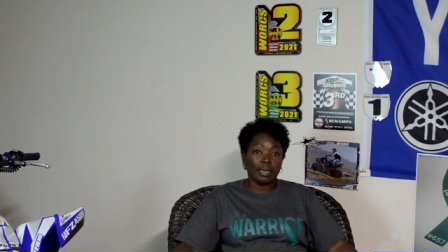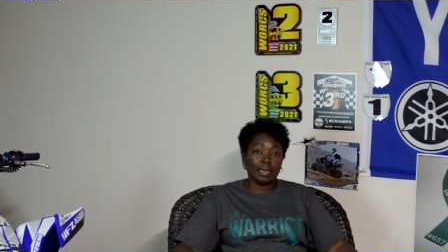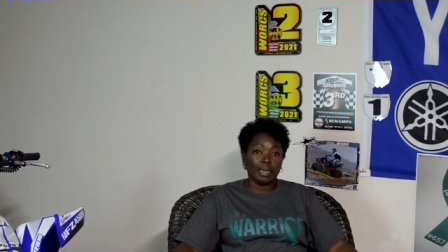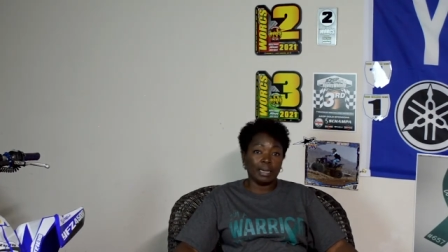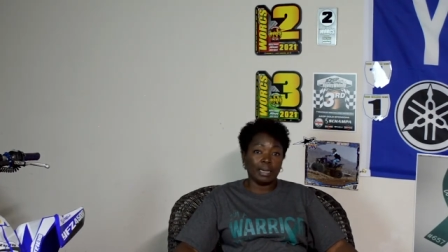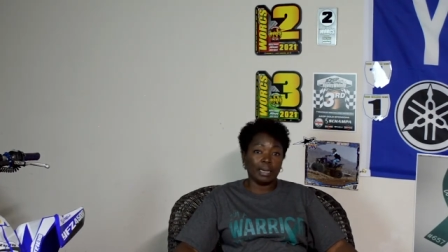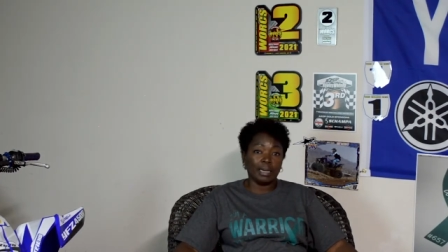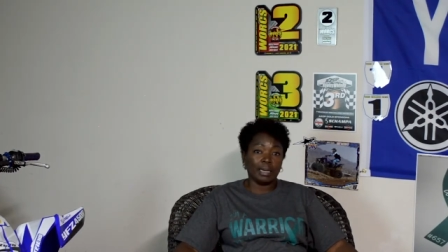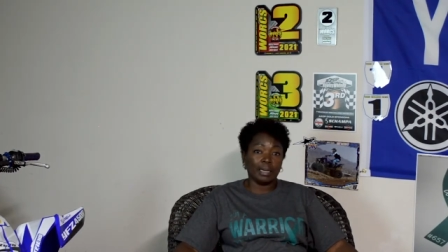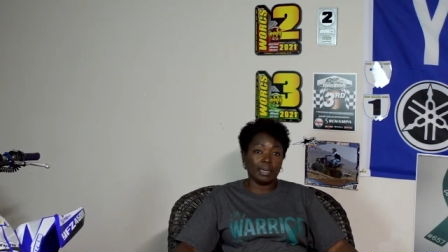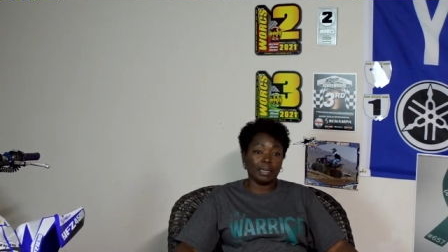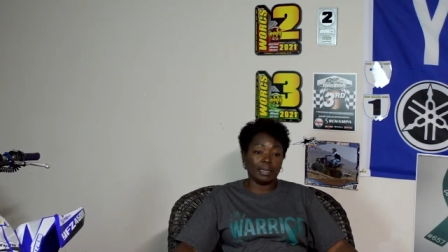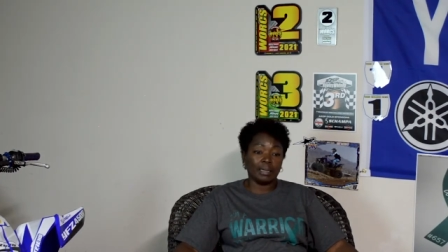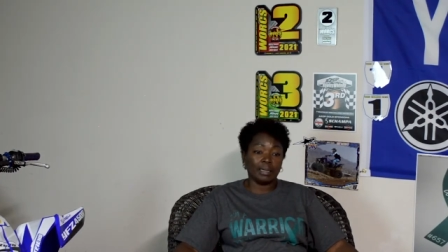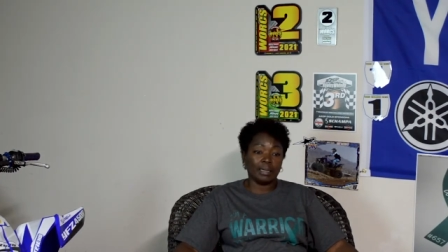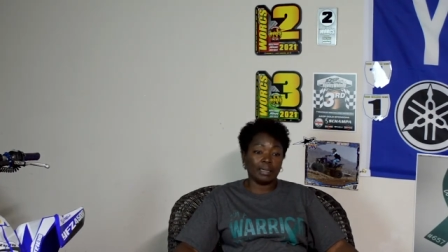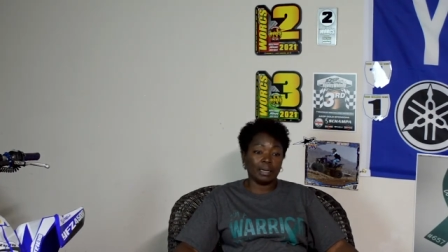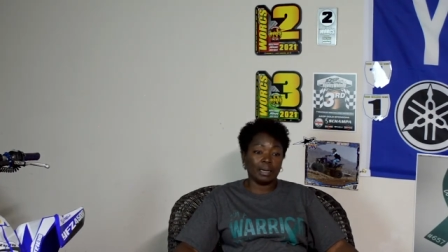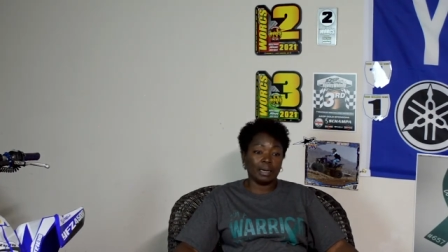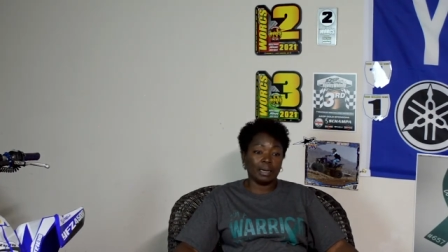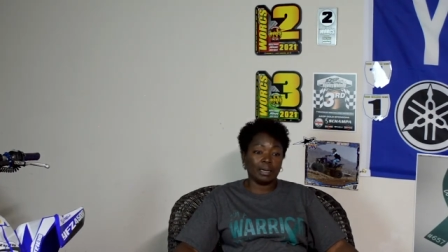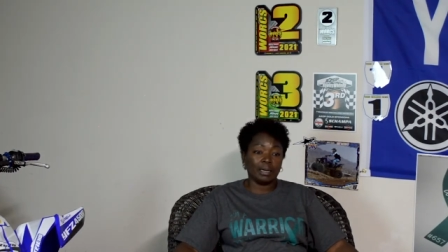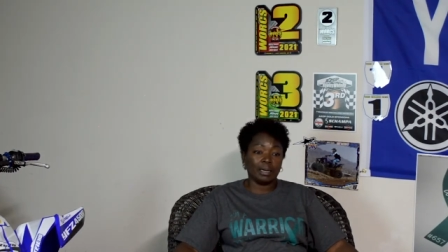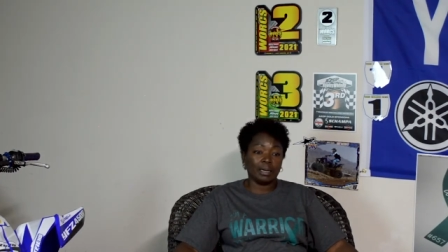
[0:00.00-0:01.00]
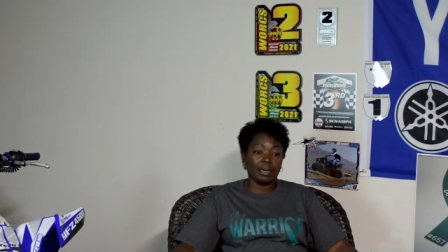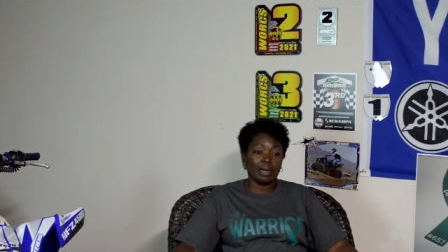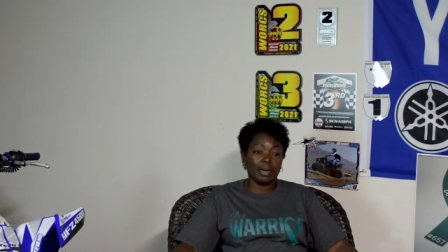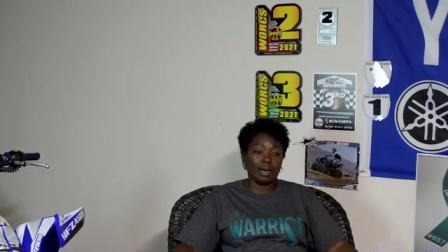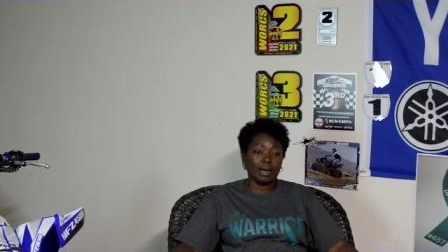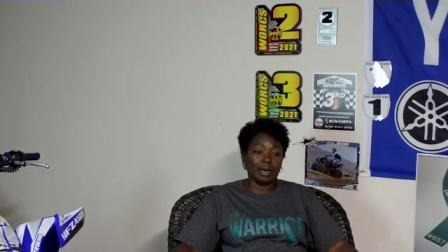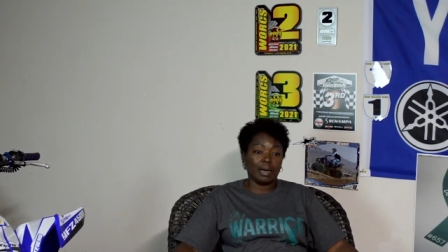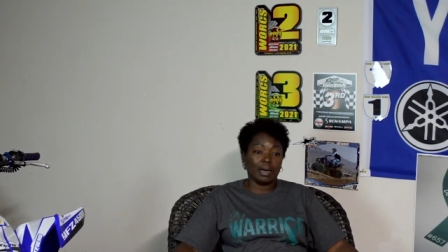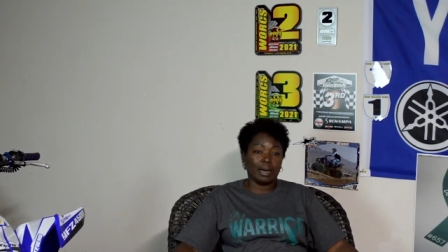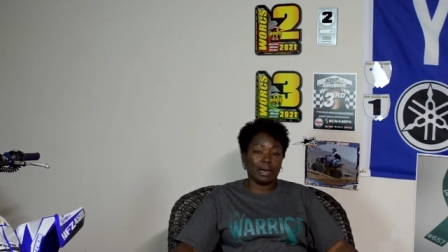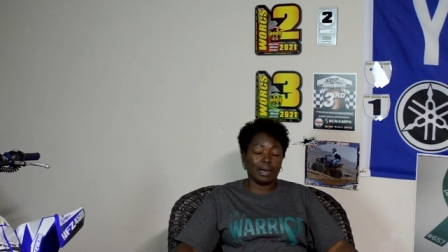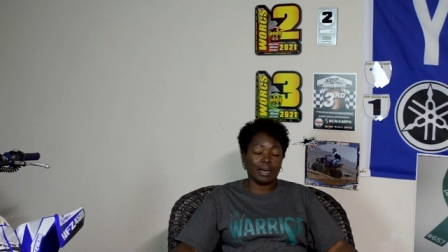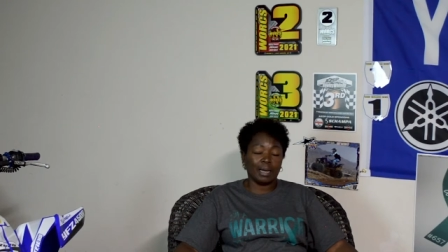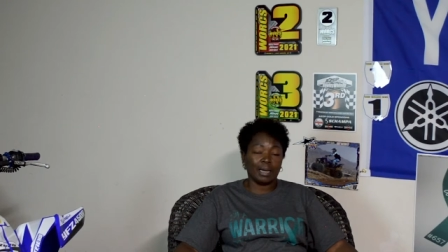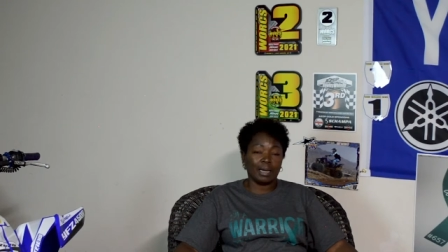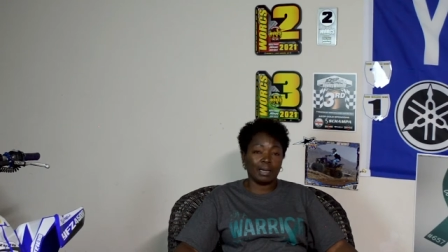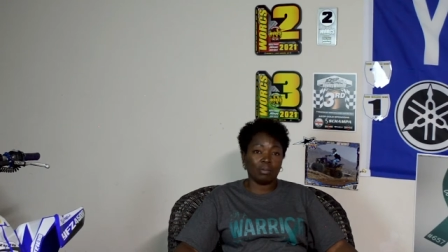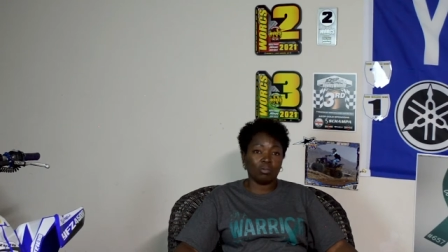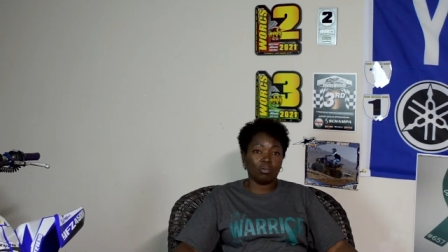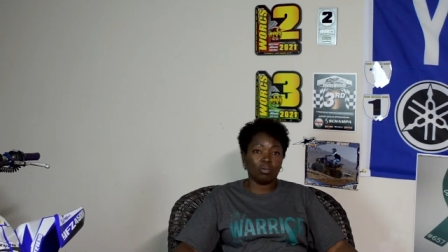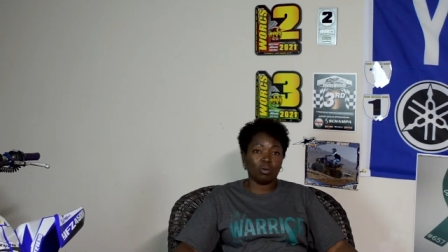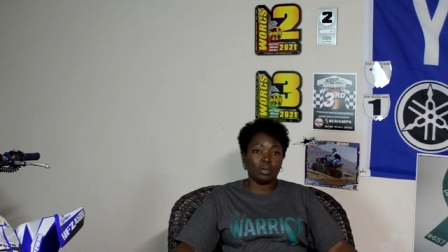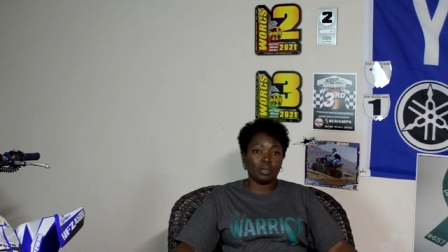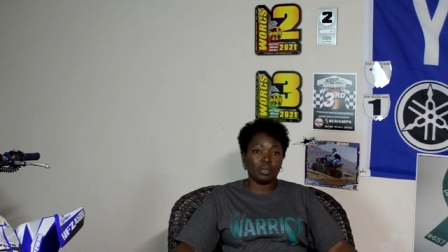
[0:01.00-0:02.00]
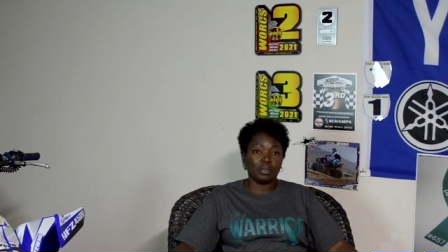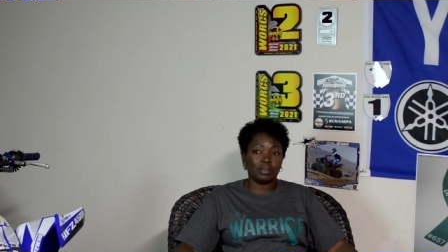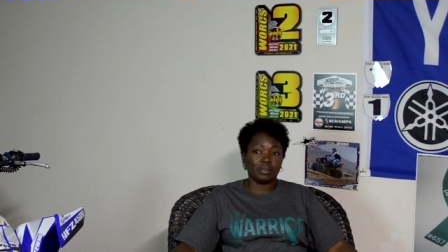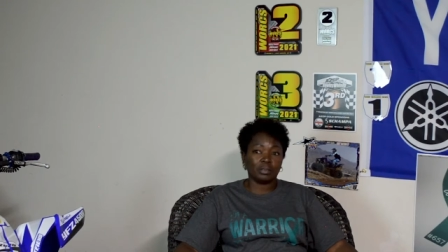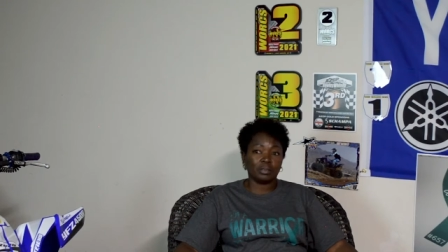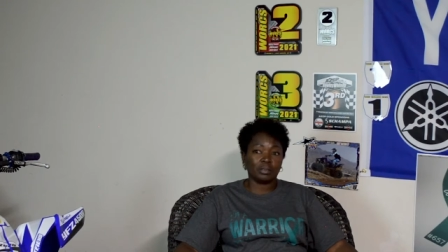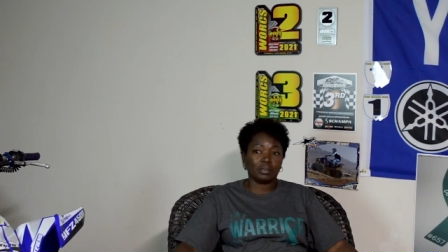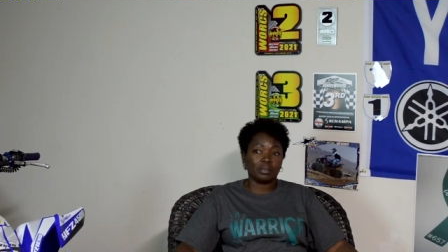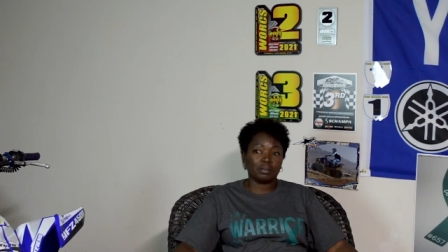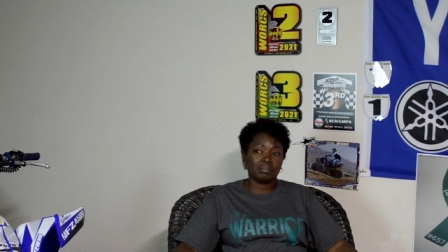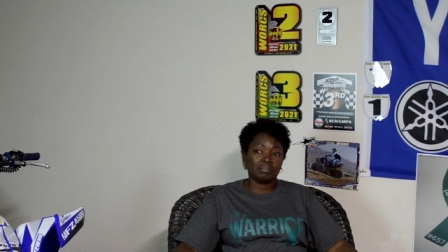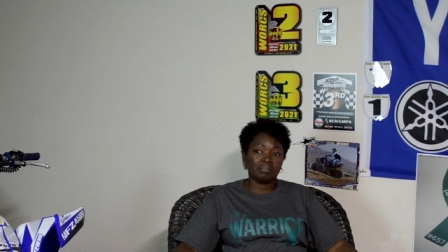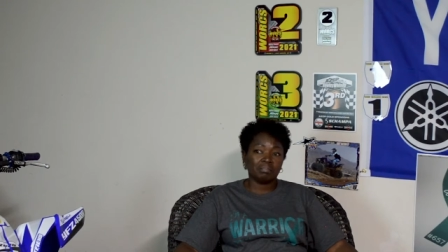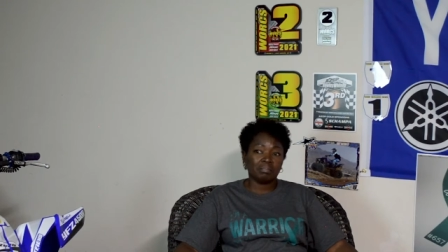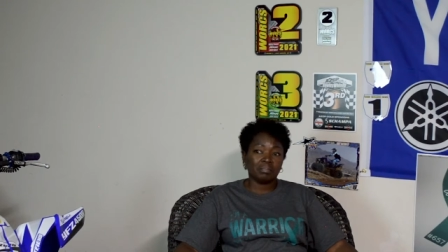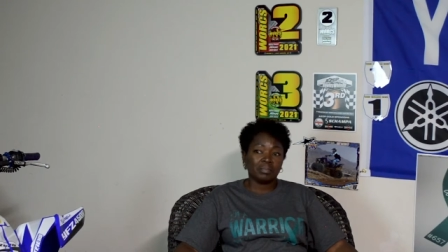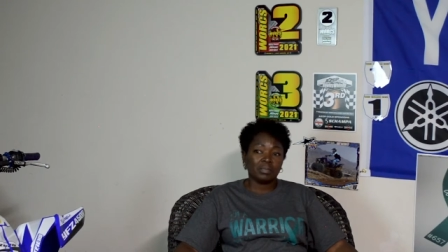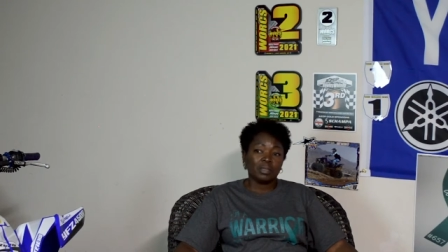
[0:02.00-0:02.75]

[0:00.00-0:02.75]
and I was